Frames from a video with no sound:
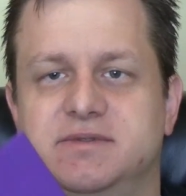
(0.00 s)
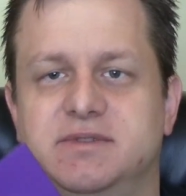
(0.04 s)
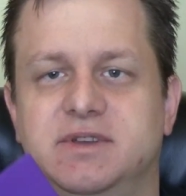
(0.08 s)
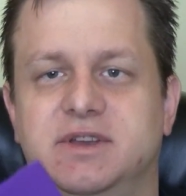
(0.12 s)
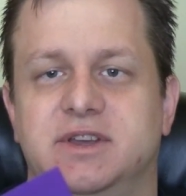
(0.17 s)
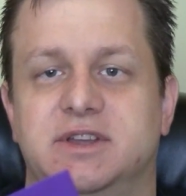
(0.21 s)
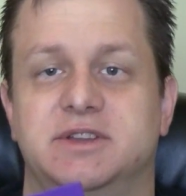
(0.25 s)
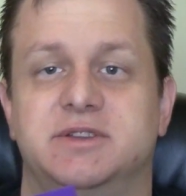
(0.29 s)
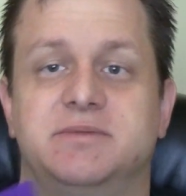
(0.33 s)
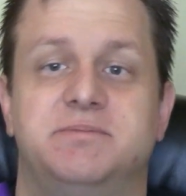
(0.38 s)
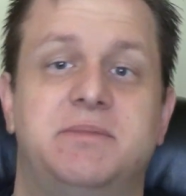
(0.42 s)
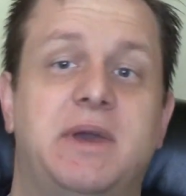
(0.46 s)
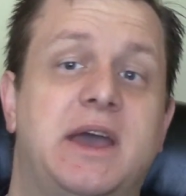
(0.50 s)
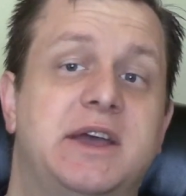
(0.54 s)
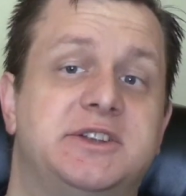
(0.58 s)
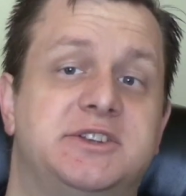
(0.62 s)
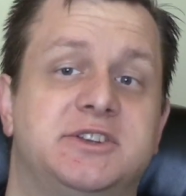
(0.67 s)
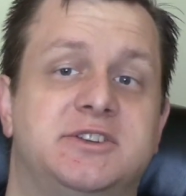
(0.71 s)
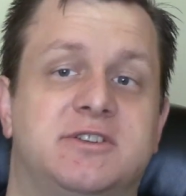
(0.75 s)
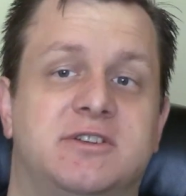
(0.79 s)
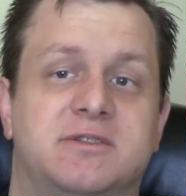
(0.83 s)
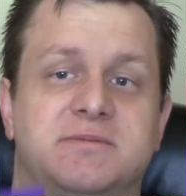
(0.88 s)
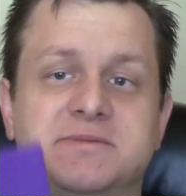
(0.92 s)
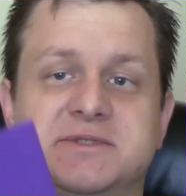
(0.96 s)
in
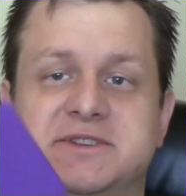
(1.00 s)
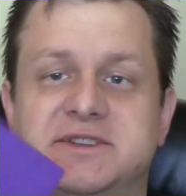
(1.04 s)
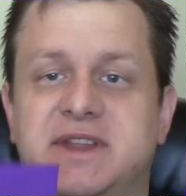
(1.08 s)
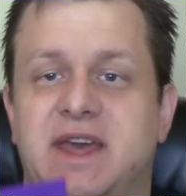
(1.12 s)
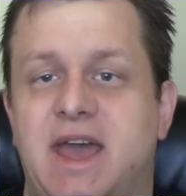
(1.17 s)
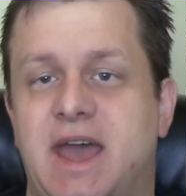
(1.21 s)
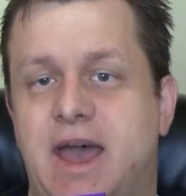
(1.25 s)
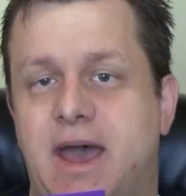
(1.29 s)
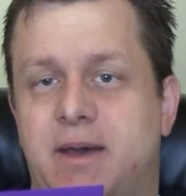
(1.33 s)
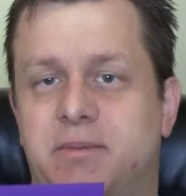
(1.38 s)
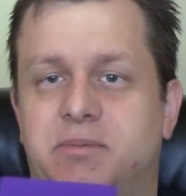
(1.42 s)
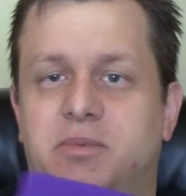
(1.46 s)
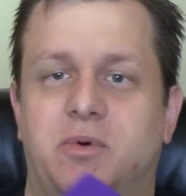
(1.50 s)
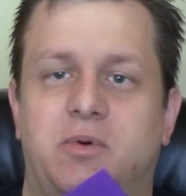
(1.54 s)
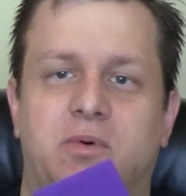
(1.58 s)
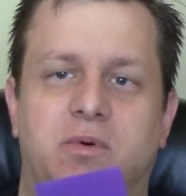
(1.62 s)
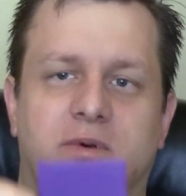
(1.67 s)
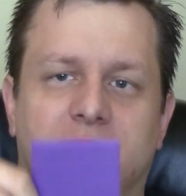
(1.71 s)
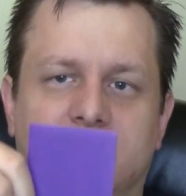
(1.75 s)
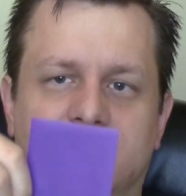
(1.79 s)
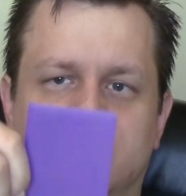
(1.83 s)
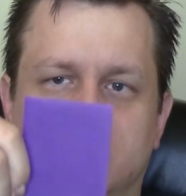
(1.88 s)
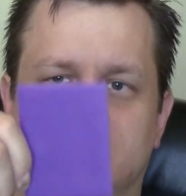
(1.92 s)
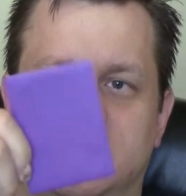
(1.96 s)
magic terms, tap
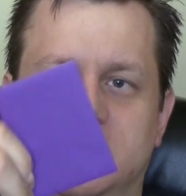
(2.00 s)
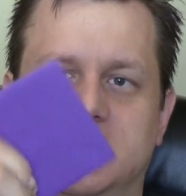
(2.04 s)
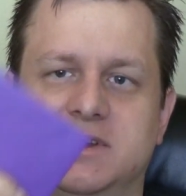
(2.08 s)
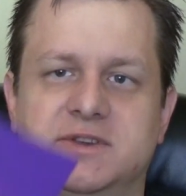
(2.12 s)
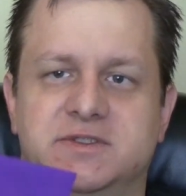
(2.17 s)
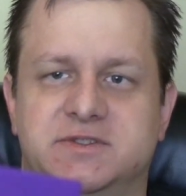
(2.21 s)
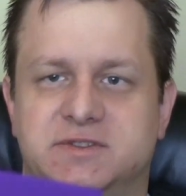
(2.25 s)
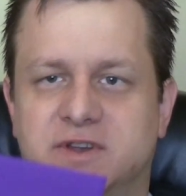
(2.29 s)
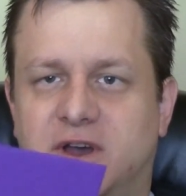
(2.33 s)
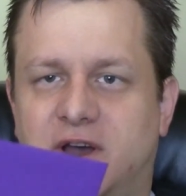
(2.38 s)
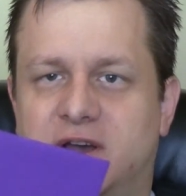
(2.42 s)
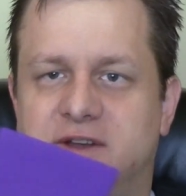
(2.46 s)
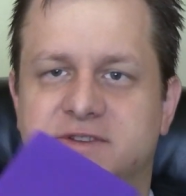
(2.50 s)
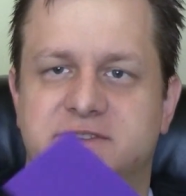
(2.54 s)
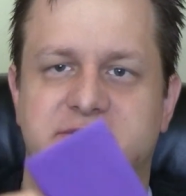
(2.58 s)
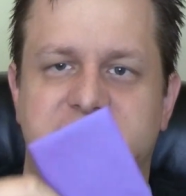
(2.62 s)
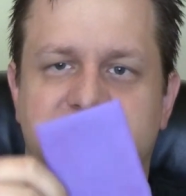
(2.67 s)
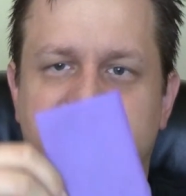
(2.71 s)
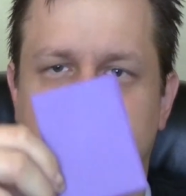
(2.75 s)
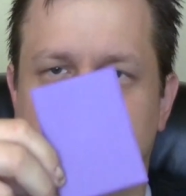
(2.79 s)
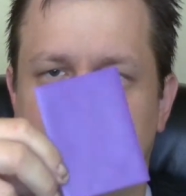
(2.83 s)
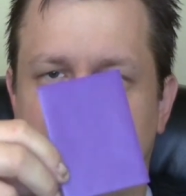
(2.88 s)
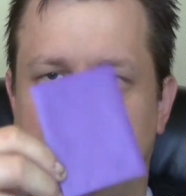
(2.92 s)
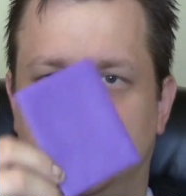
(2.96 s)
or
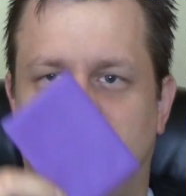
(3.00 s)
exhaust.